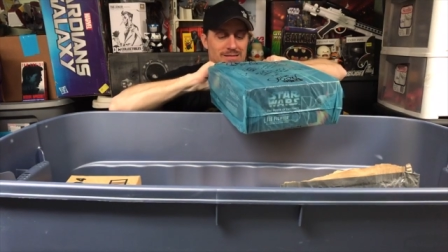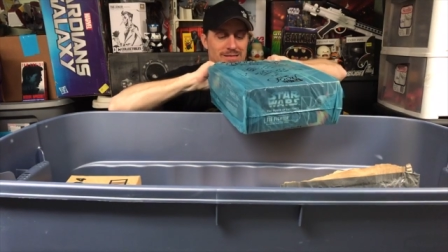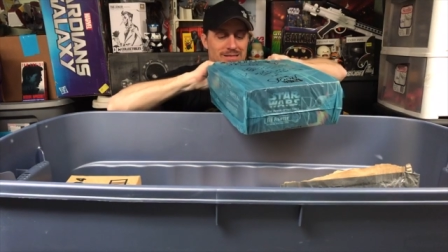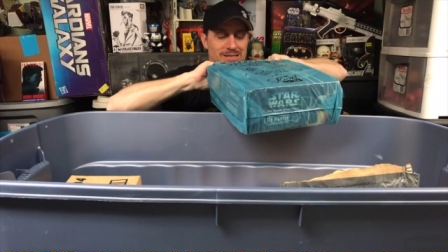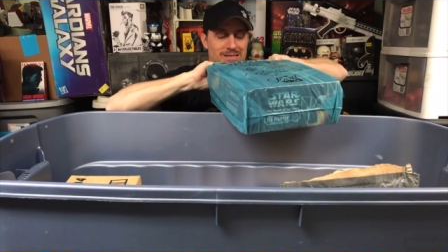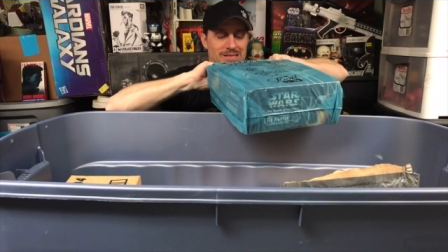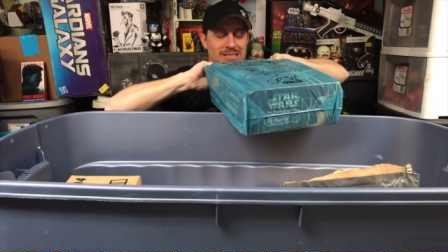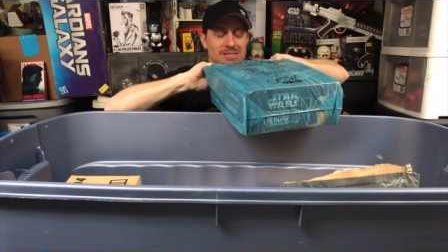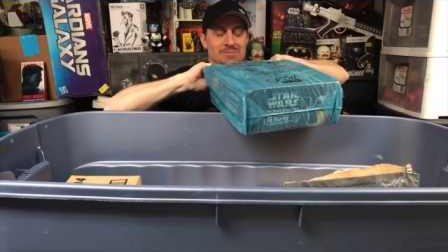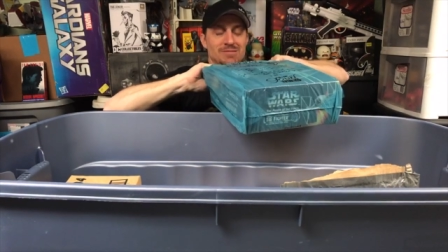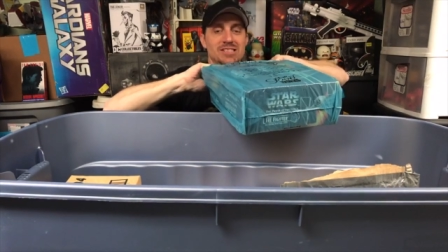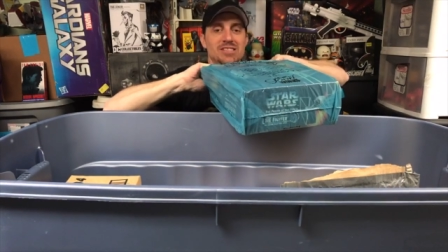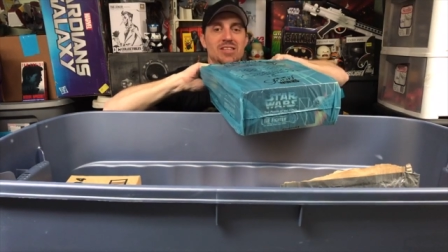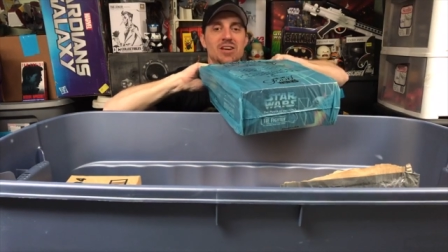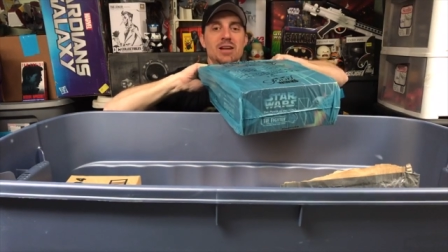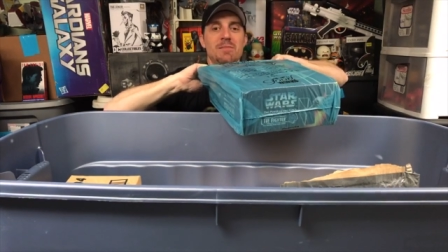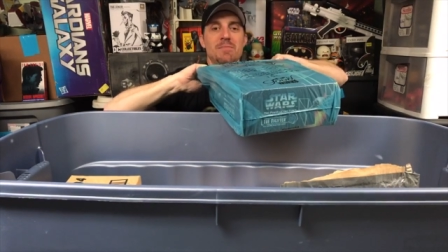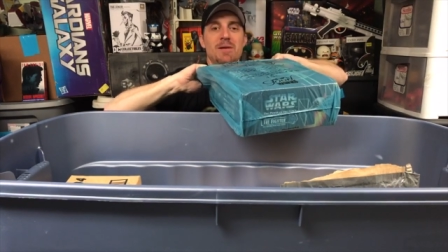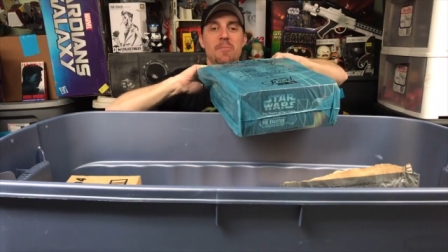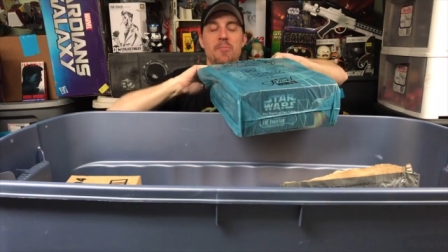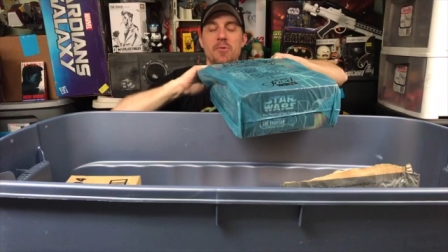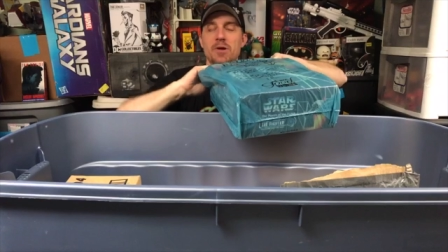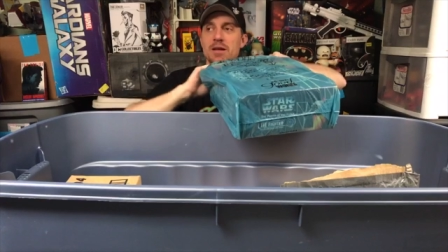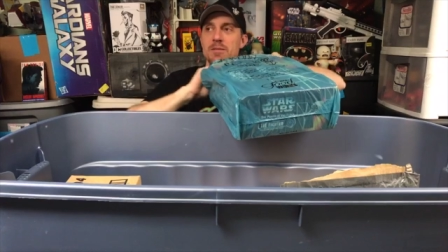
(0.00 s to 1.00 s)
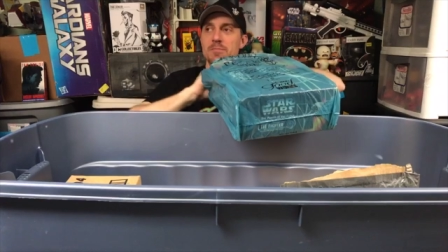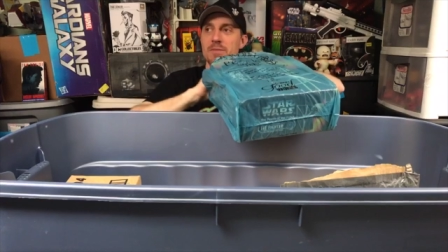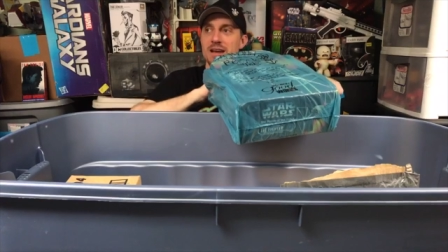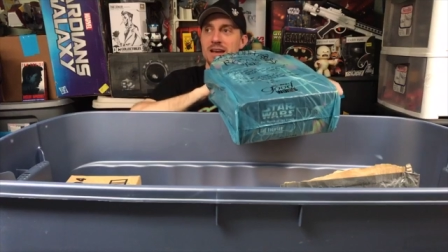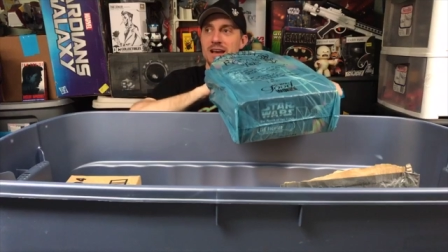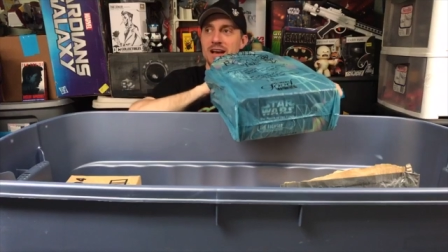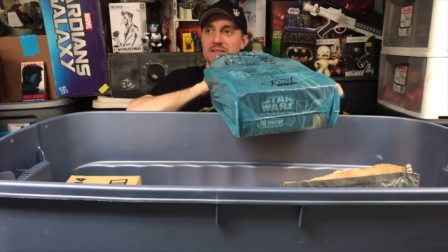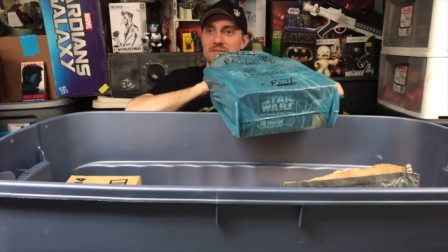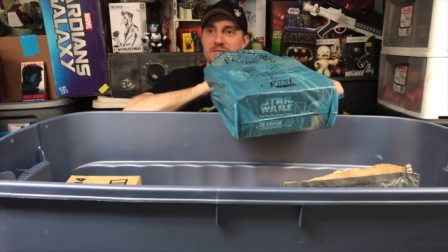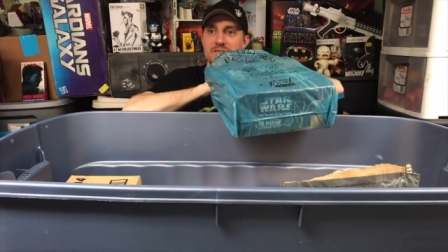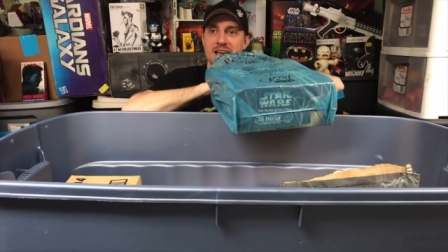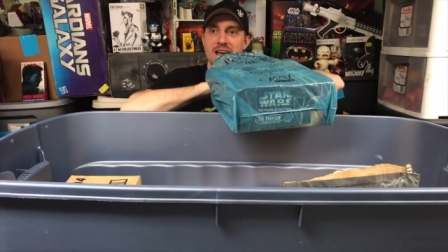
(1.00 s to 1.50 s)
You know, I thought about bringing my
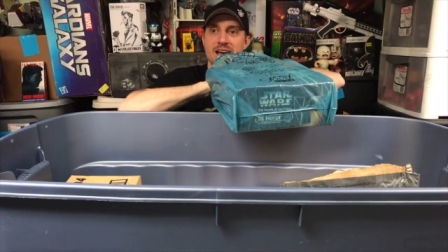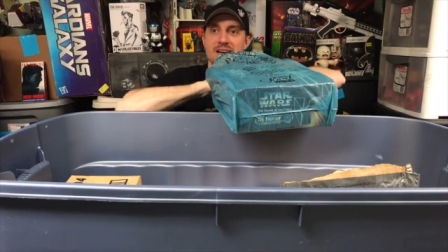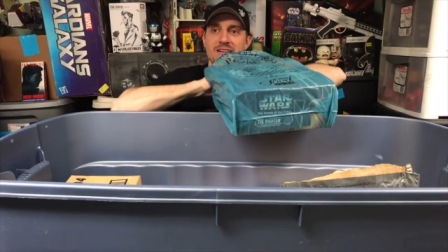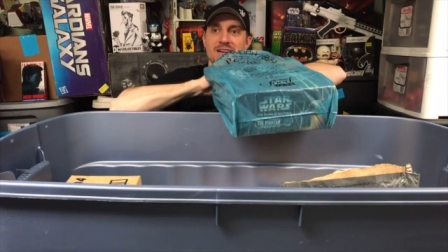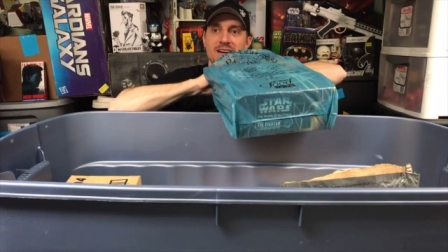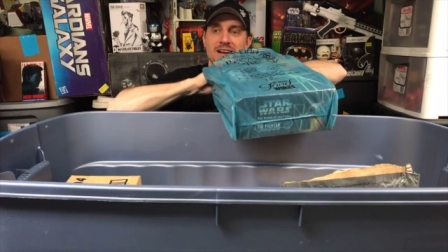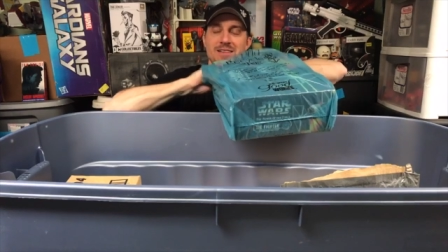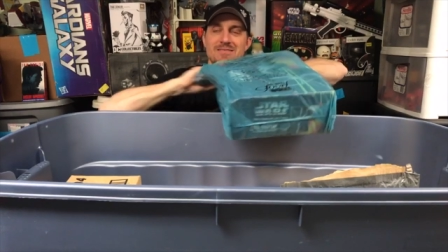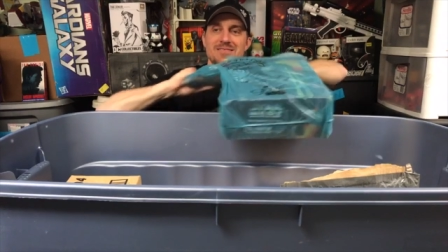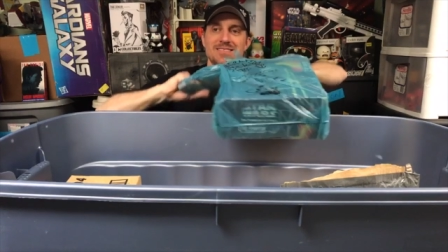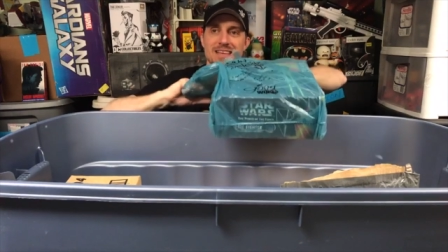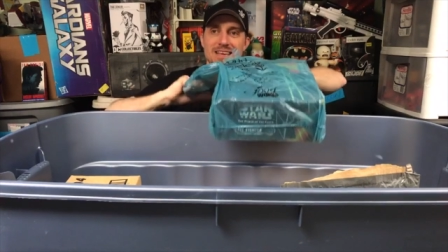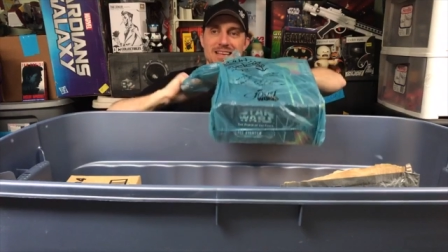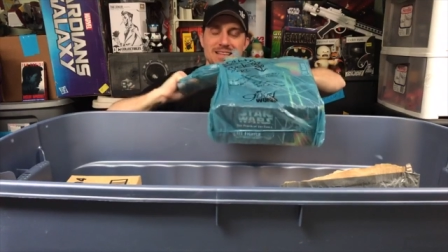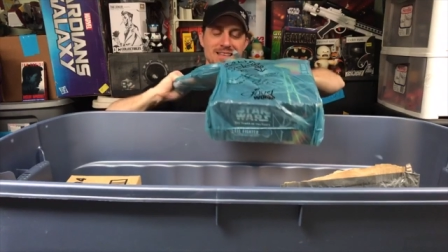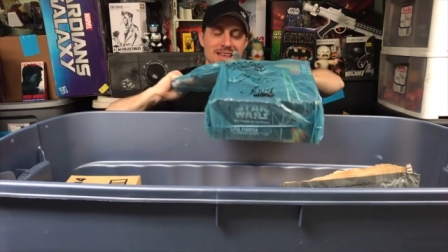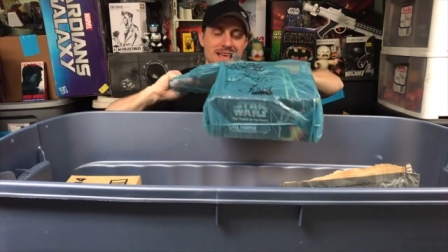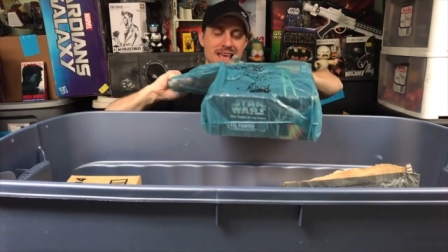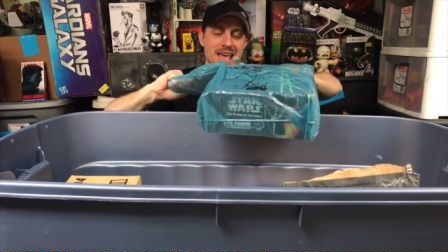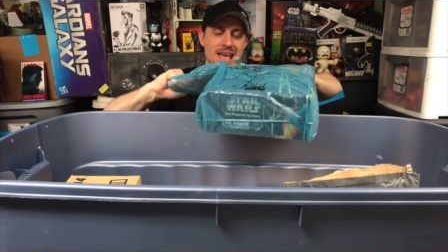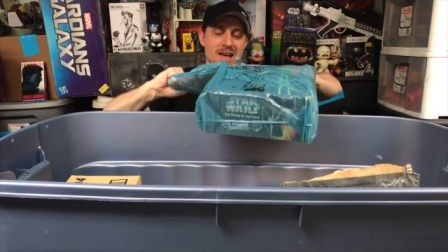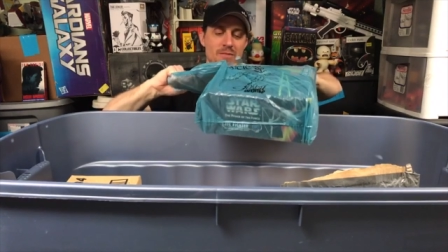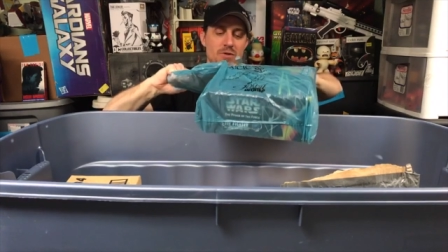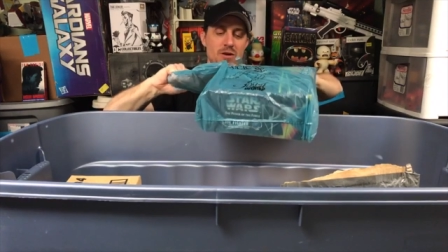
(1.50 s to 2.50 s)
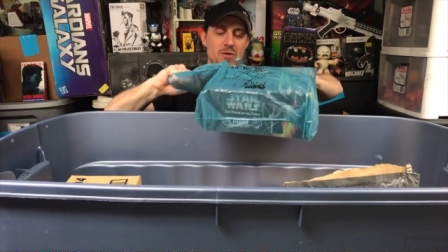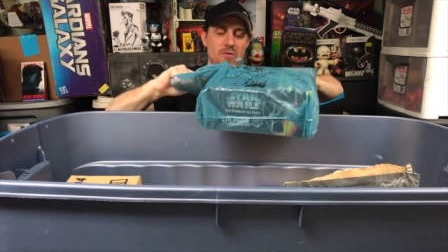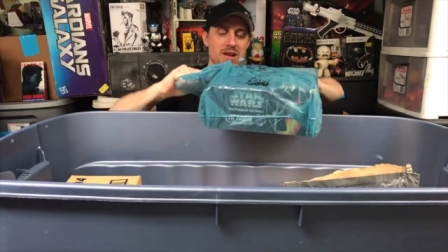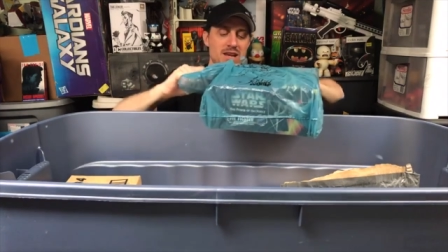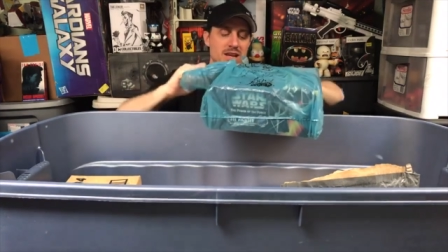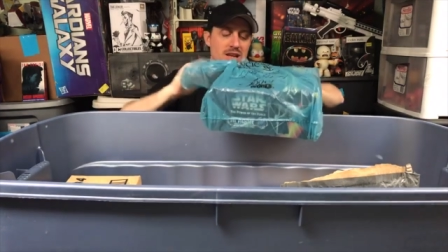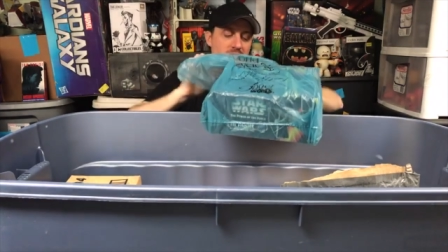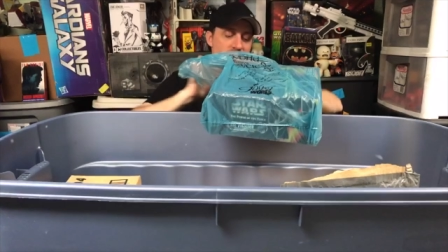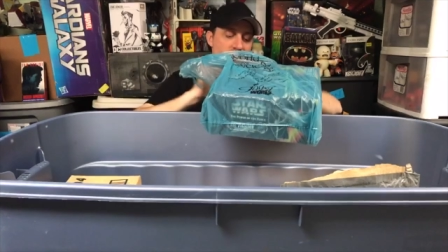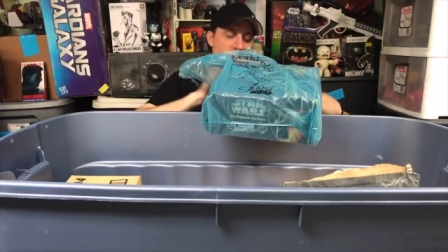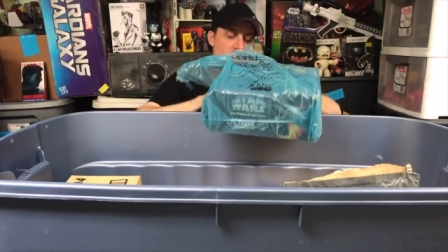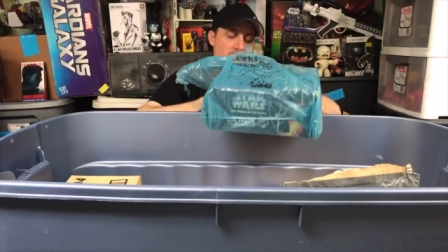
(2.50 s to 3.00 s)
knife down, and I was like, nah, what do I
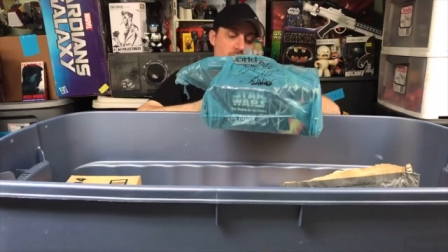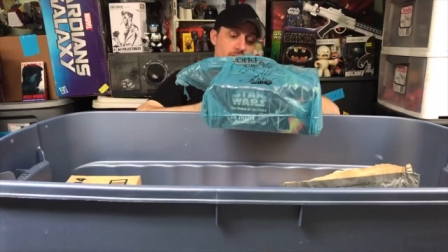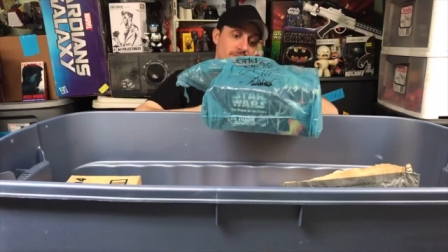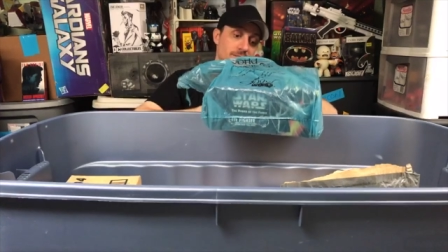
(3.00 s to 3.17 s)
need it for?